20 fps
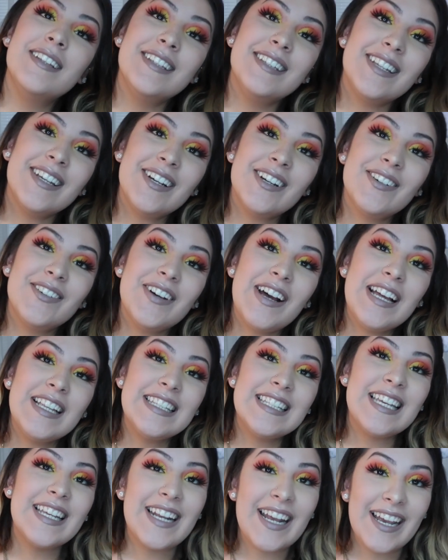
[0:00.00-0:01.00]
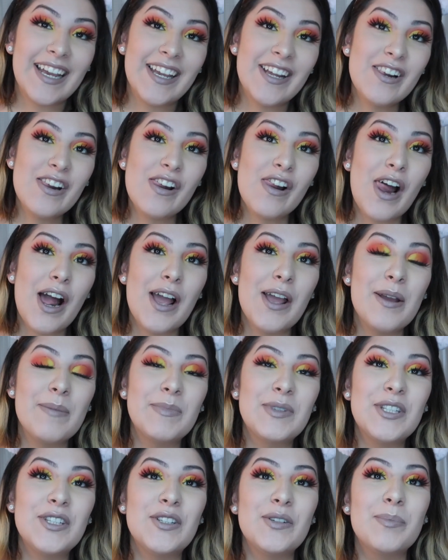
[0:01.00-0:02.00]
So today
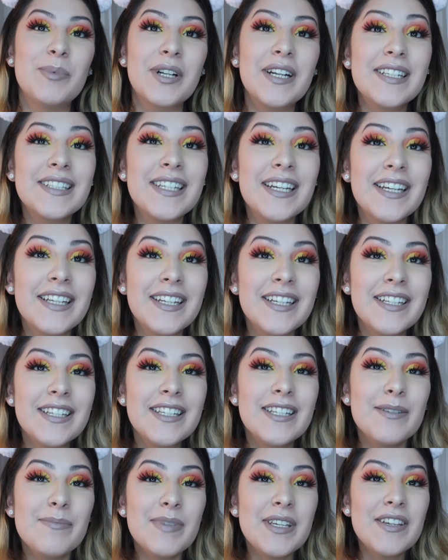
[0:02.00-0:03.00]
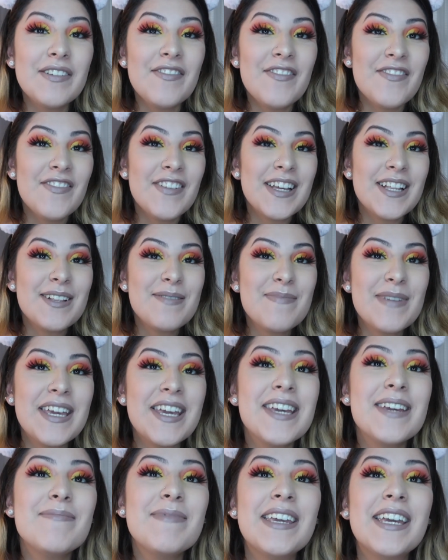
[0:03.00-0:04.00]
I'm super excited to be
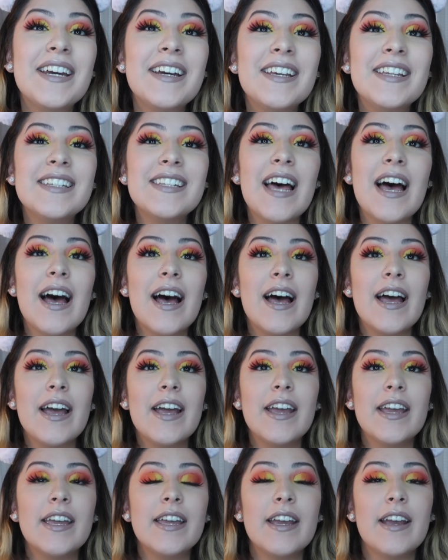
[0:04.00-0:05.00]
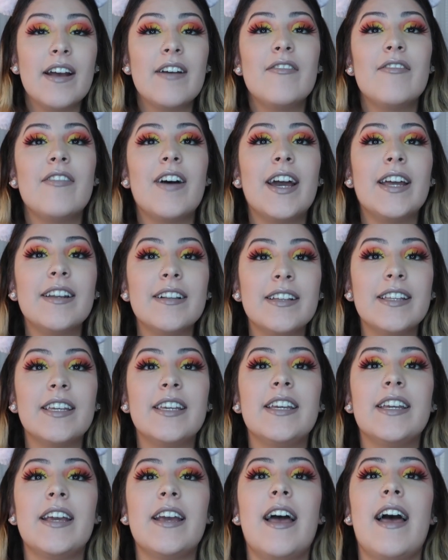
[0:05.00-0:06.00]
filming because I
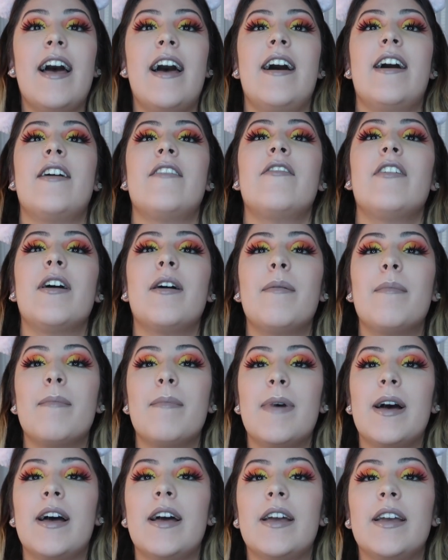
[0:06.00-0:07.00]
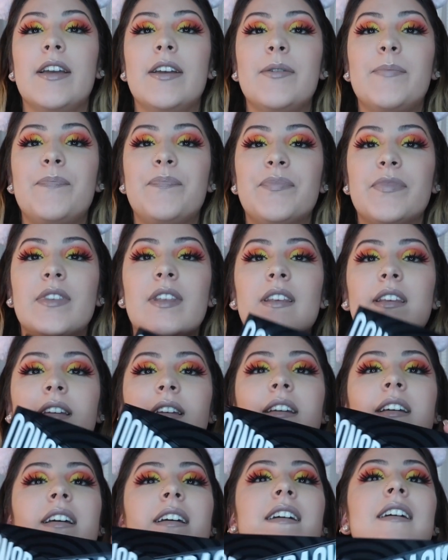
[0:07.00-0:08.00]
finally have my
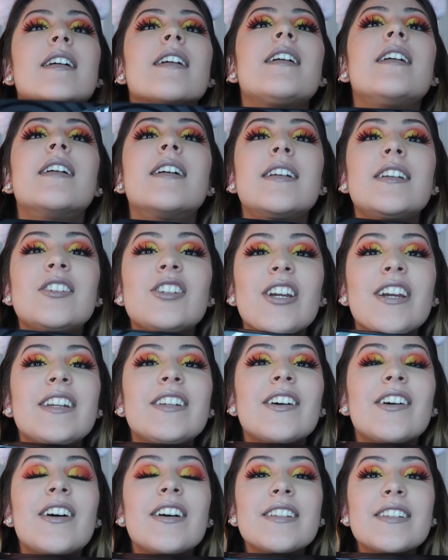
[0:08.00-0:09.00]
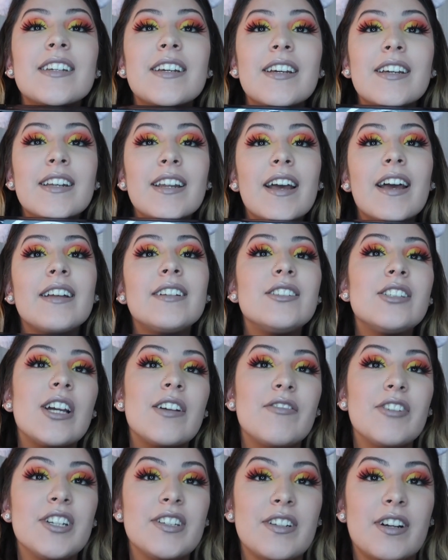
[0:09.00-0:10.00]
Shane Dawson and
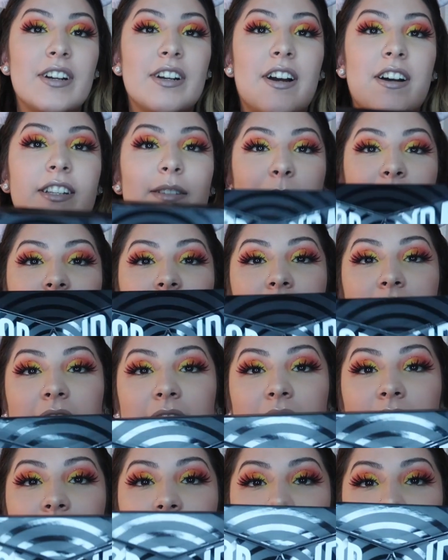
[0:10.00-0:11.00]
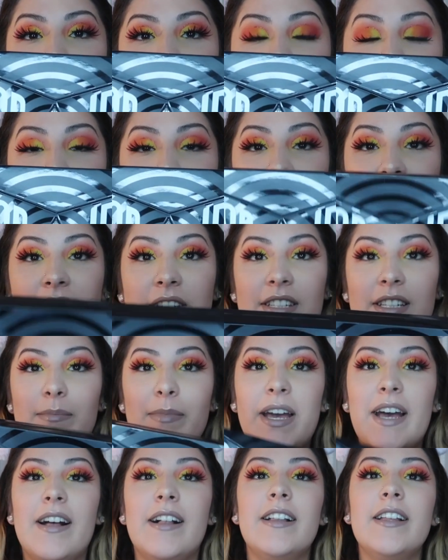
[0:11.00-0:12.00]
Jeffree Star Cosmetics Conspiracy
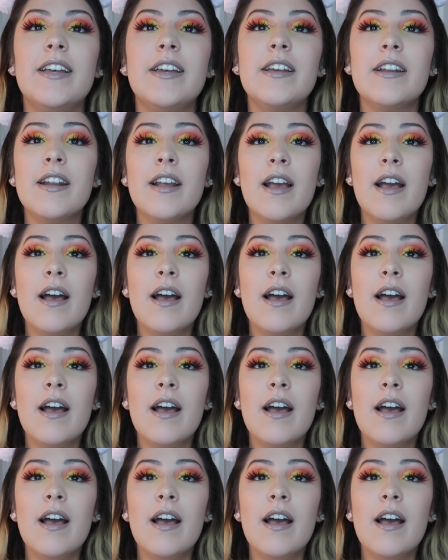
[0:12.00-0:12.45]
palette.